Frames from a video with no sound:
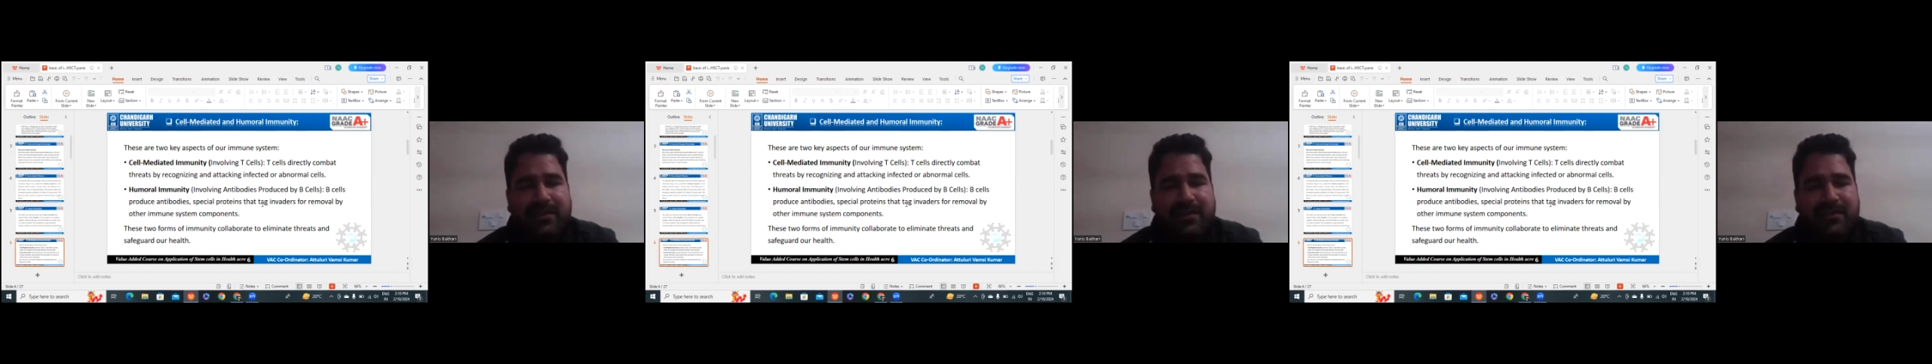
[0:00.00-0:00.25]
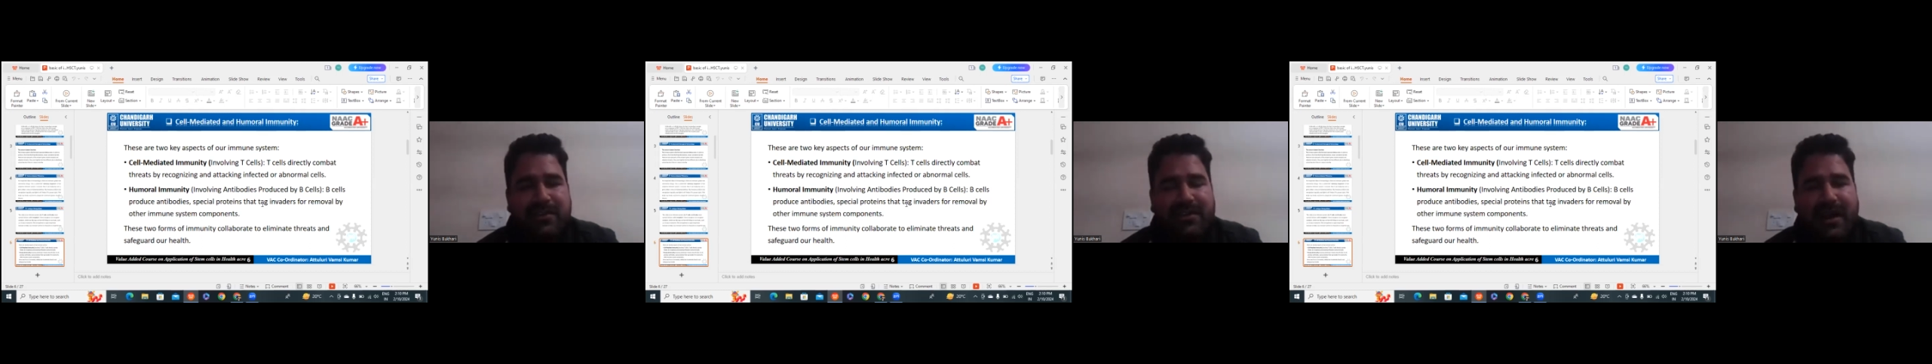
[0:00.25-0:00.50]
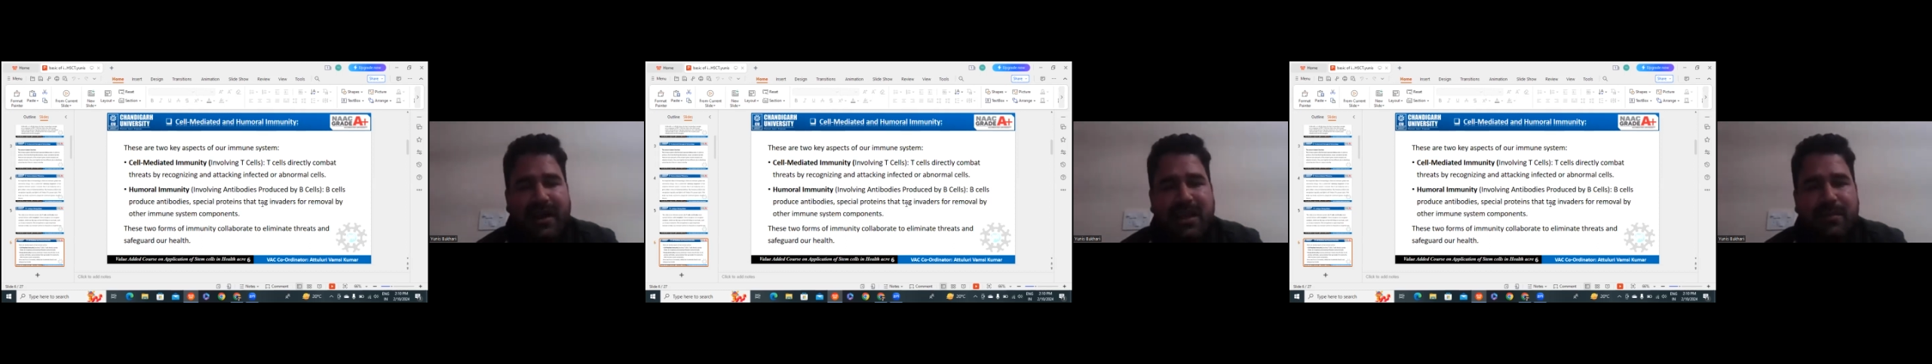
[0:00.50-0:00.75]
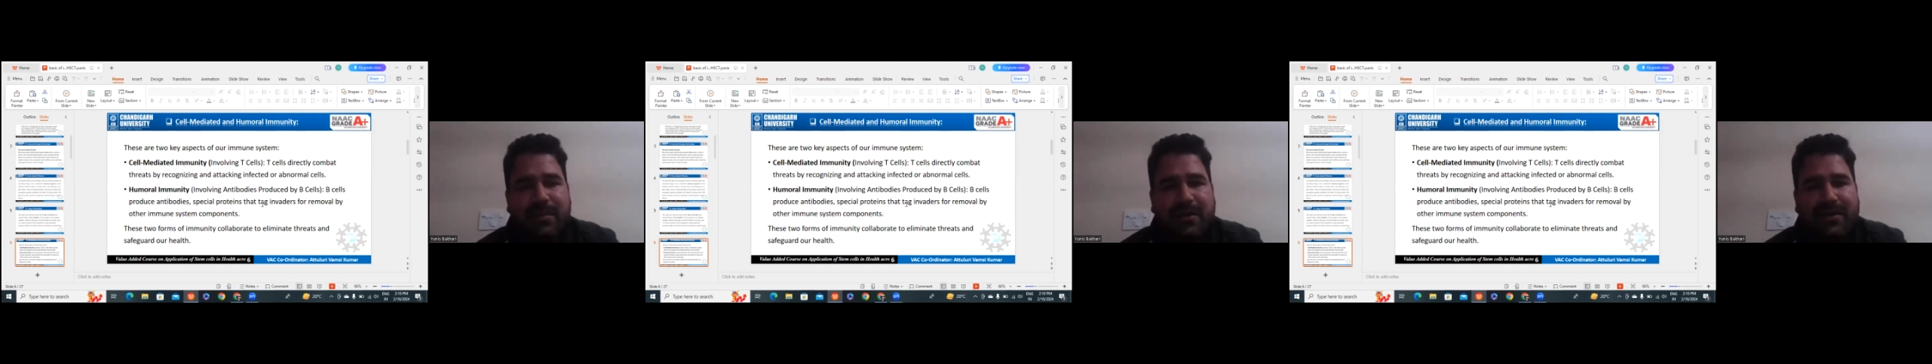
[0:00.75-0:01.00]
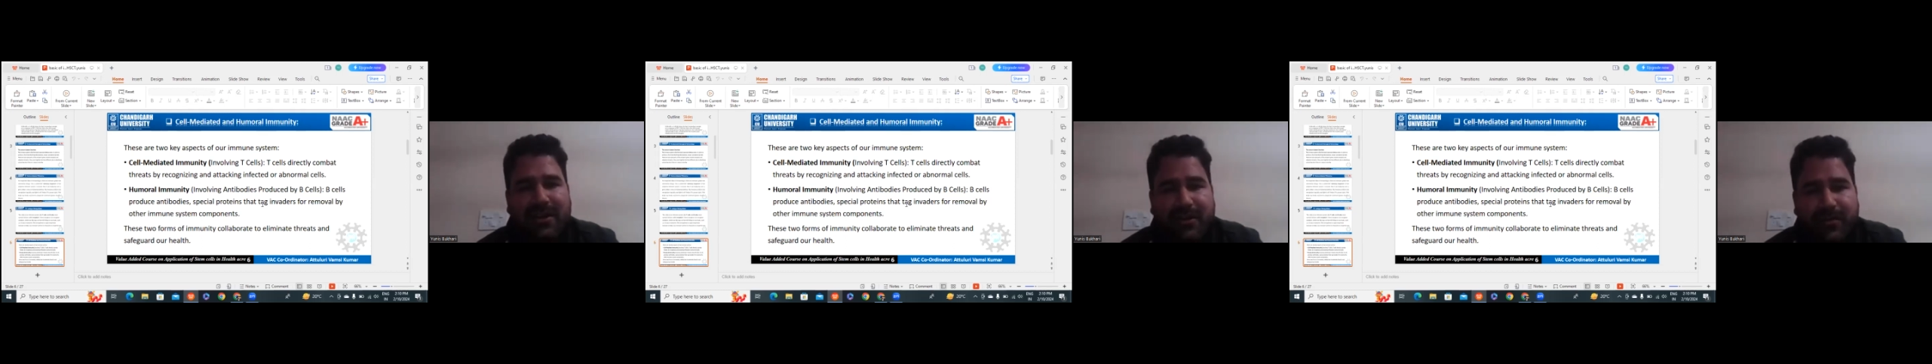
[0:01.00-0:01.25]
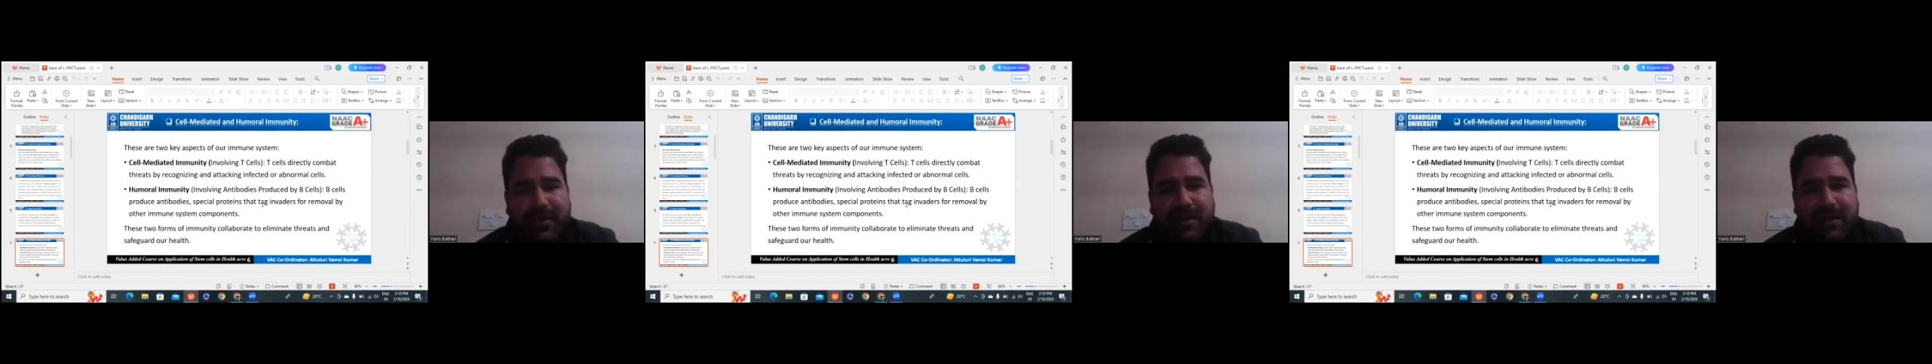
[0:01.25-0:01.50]
when if we talk about
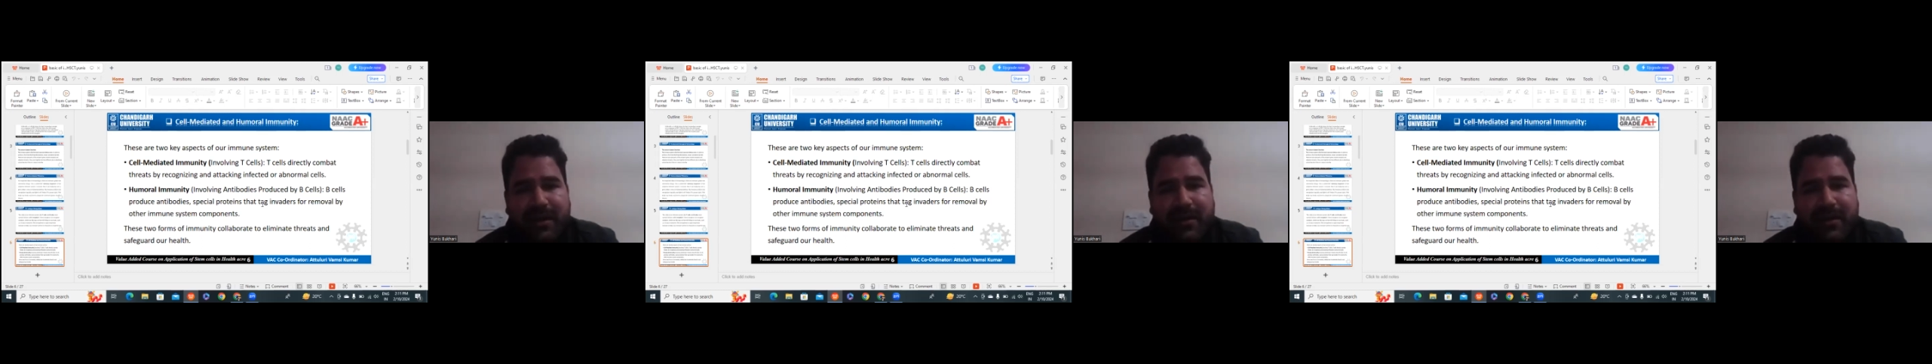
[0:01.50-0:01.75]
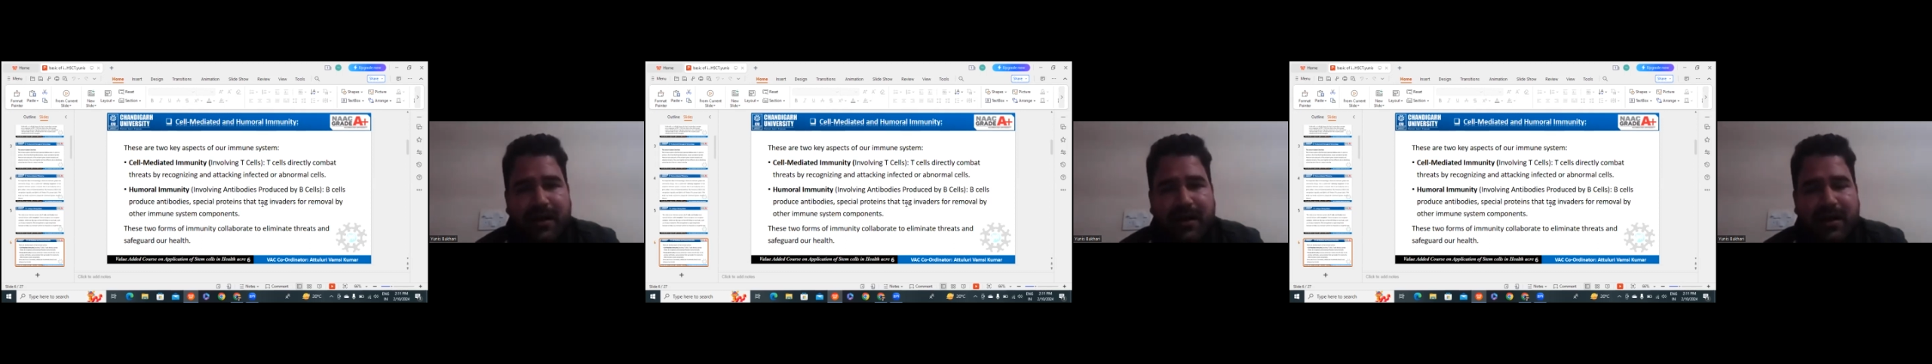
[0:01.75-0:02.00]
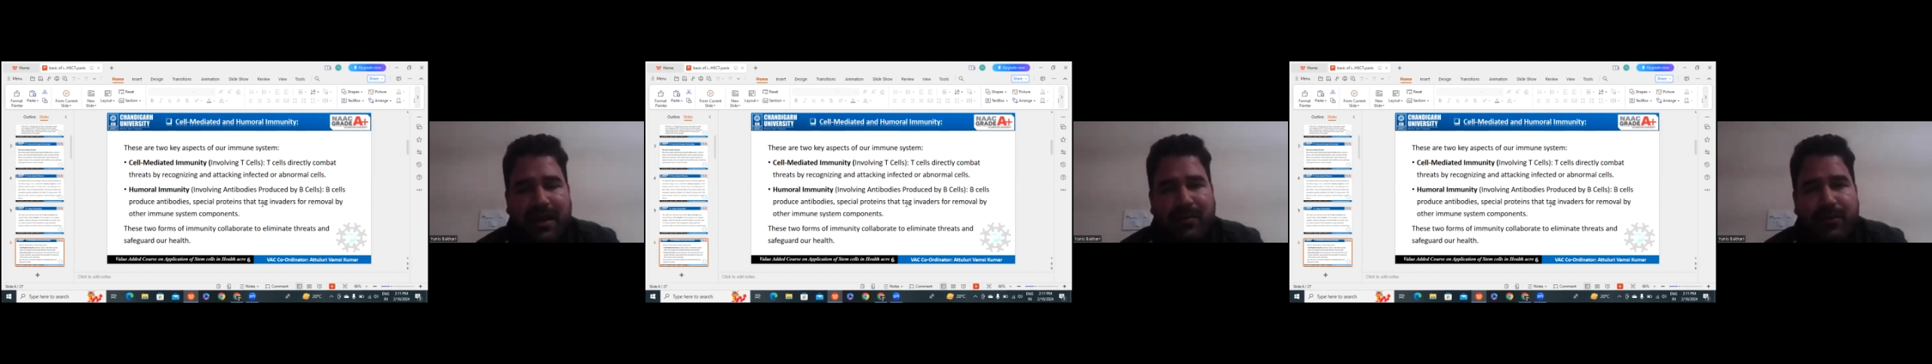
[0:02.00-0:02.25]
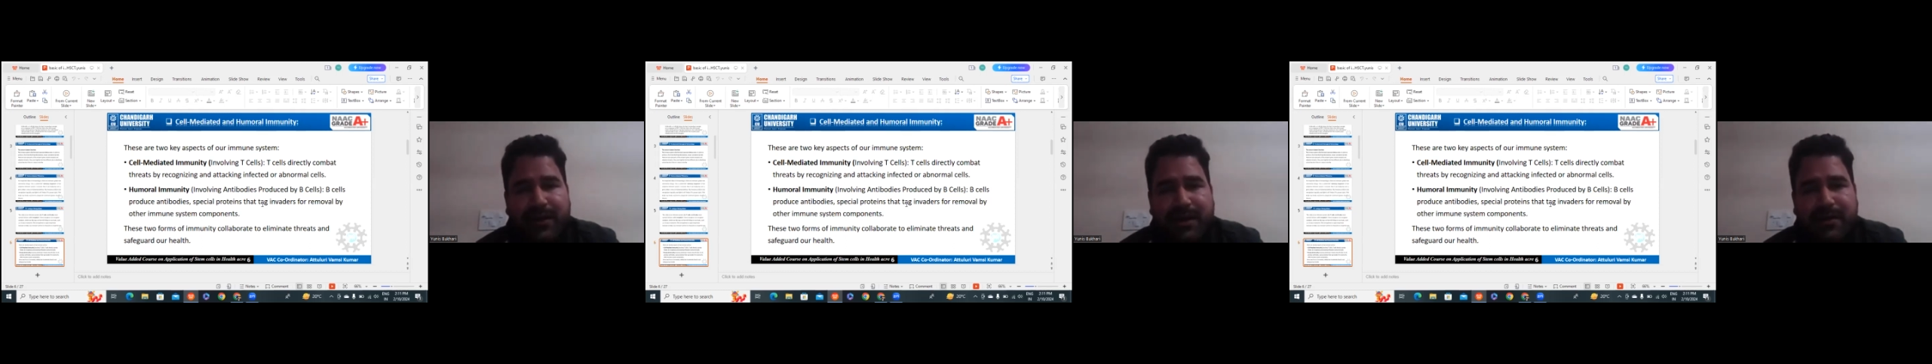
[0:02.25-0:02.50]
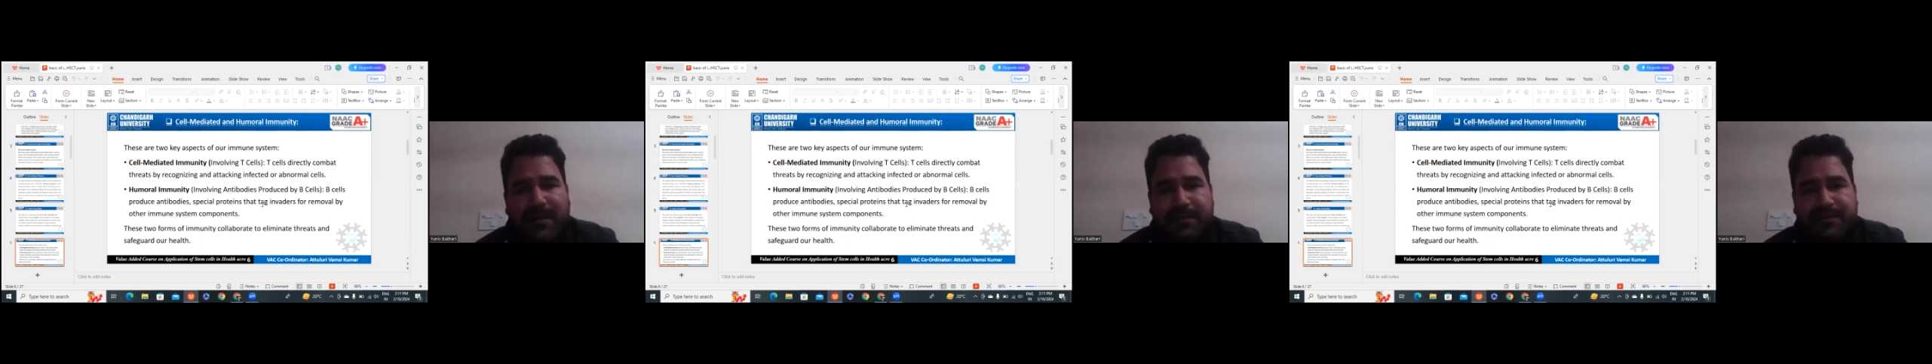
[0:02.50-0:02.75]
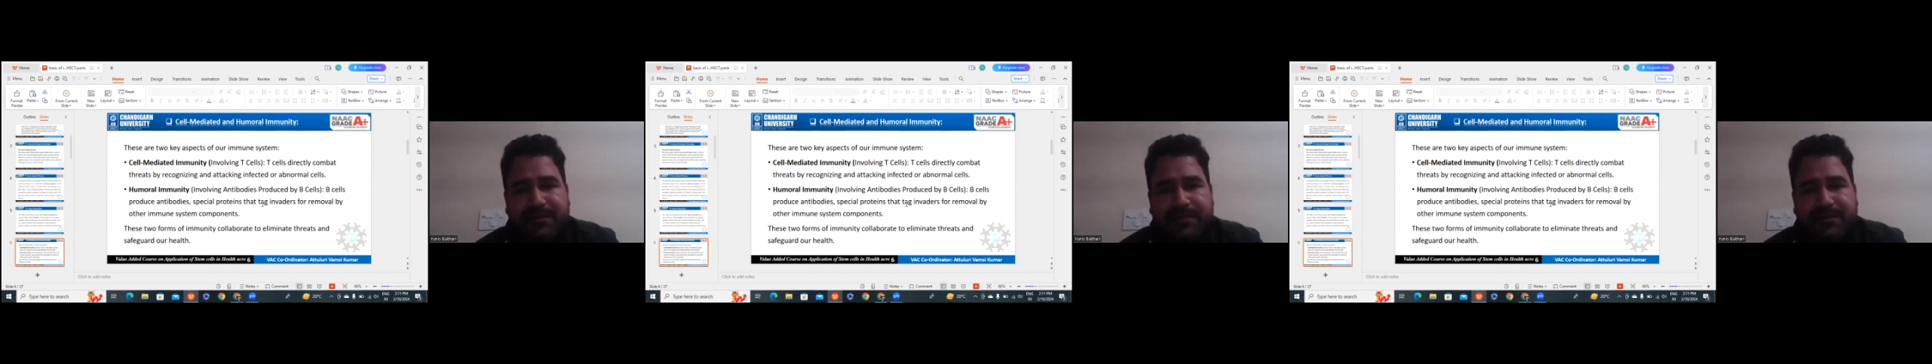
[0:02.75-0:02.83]
humoral immunity,